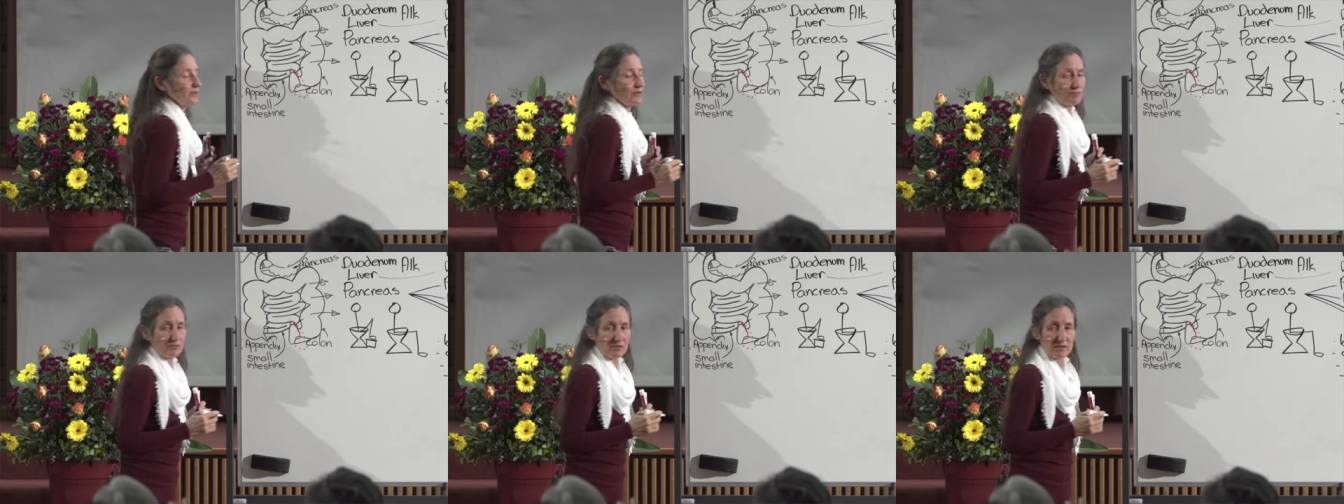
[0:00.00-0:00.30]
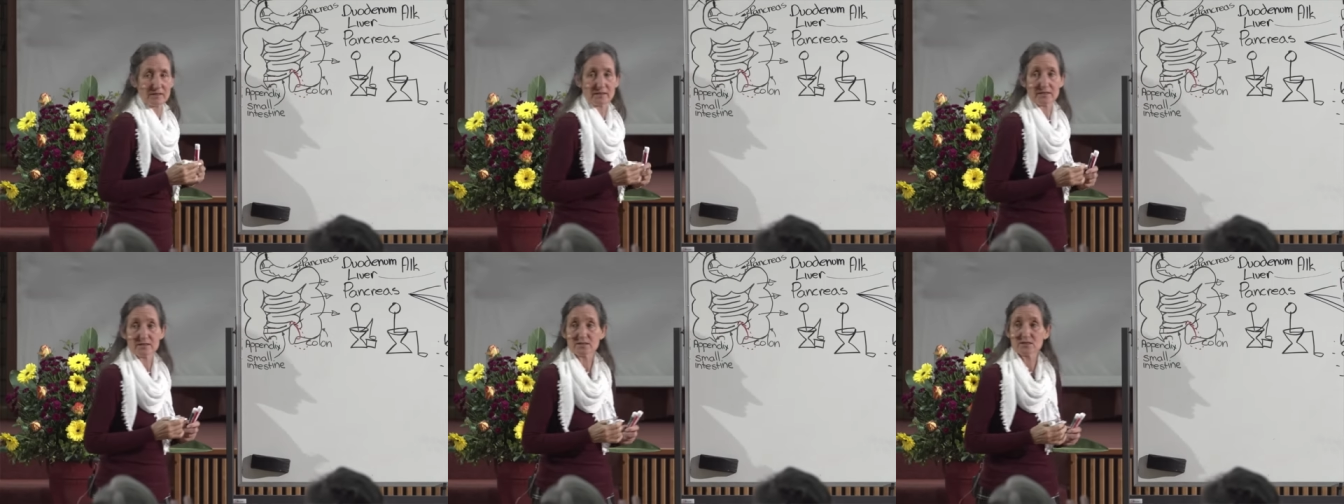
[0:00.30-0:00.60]
be
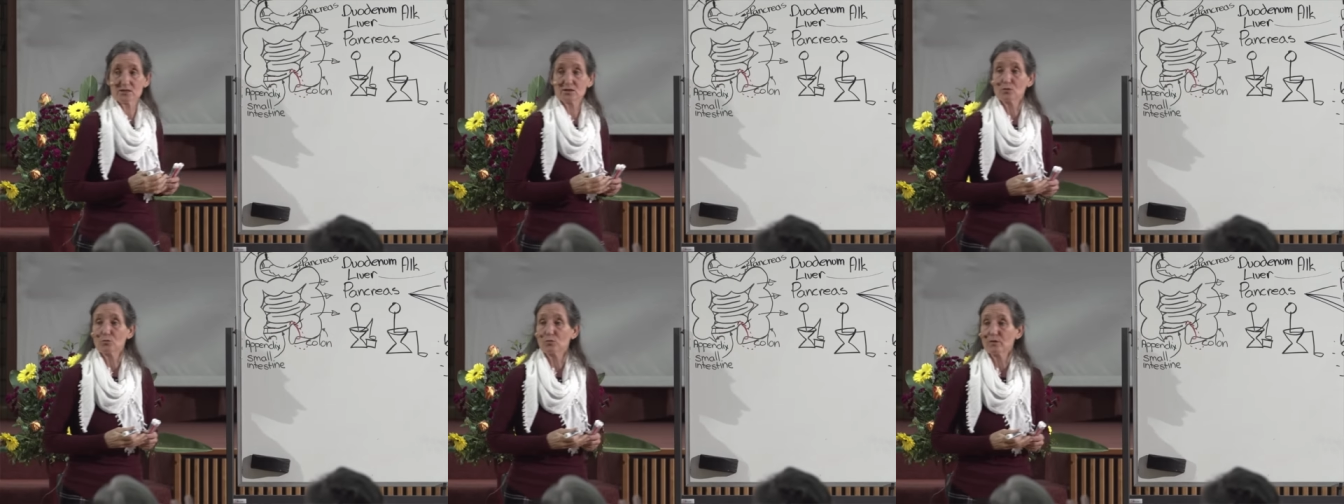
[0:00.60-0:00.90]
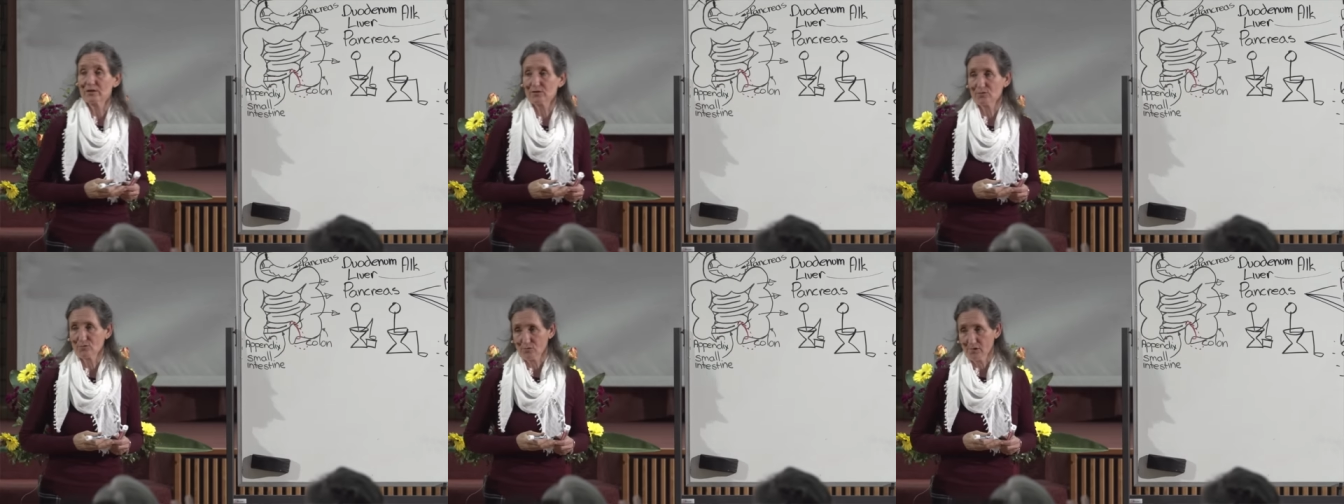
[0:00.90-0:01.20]
released
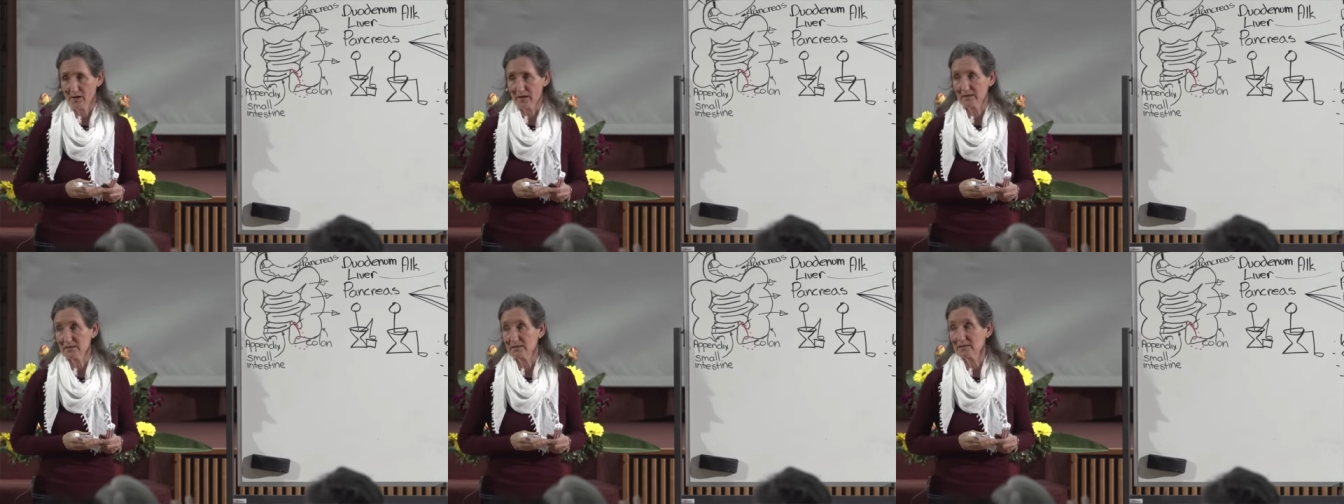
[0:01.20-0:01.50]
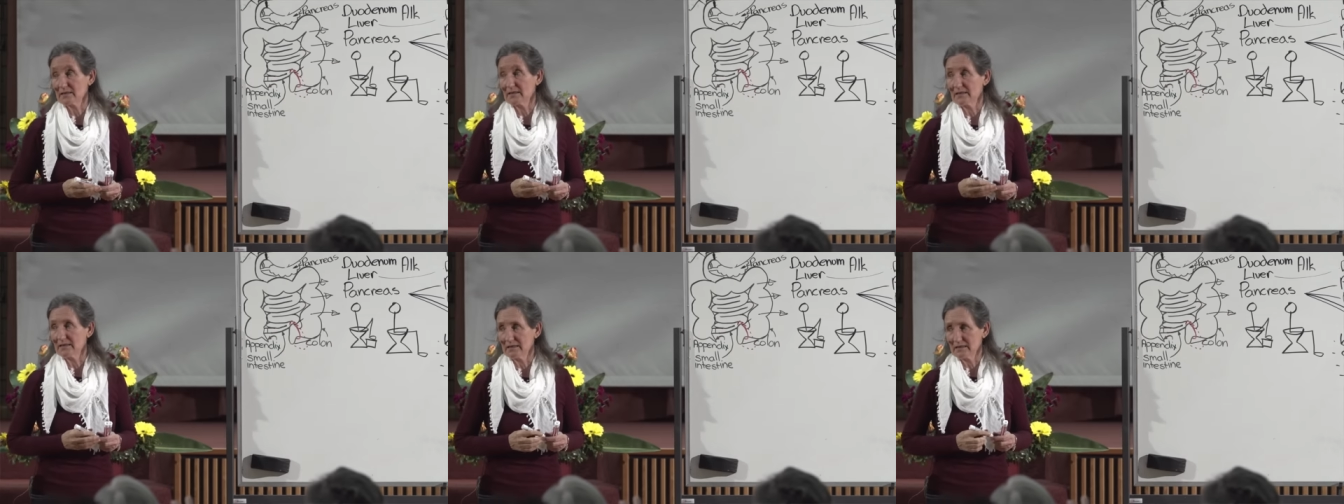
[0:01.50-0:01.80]
with
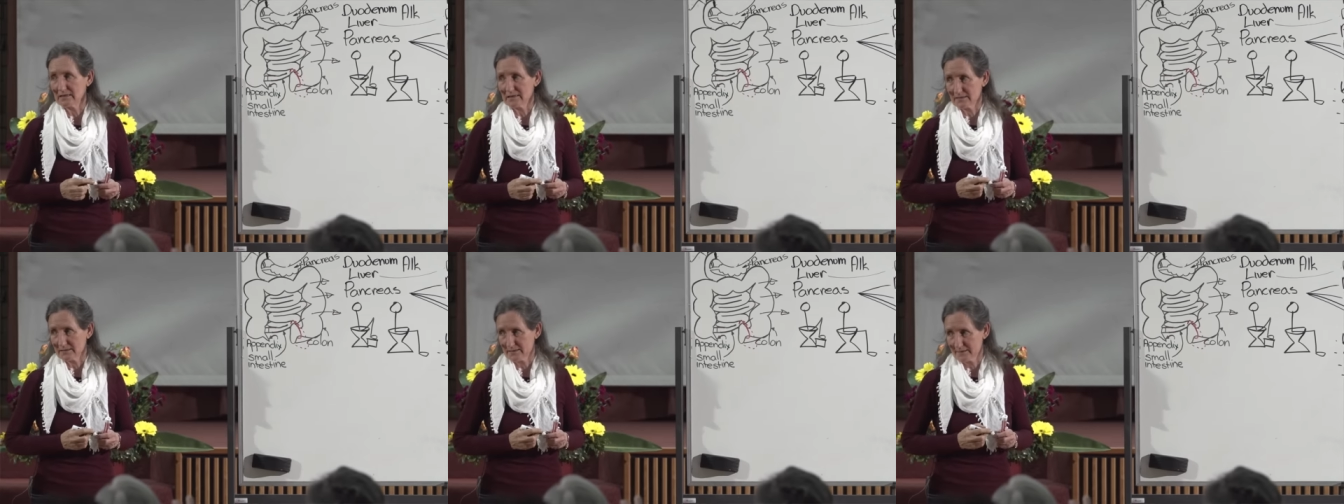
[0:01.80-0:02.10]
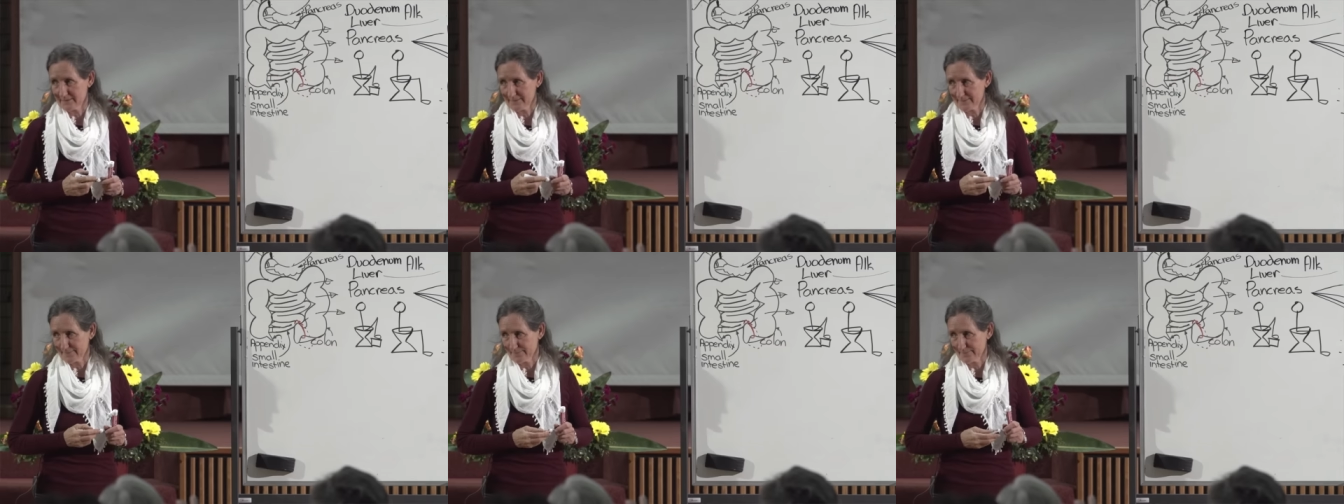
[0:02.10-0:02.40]
great
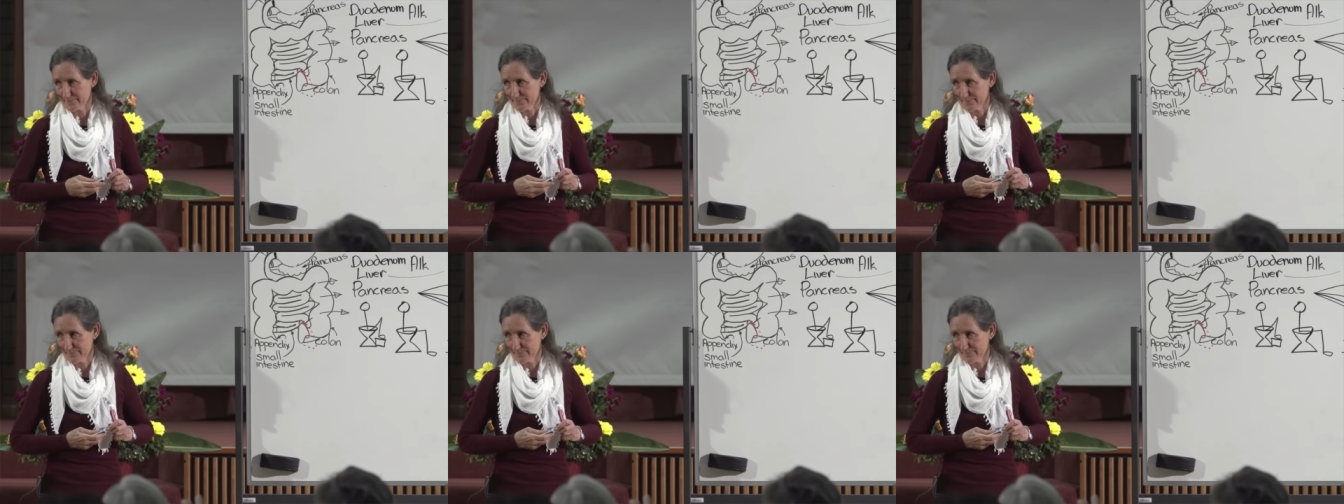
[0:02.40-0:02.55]
ease.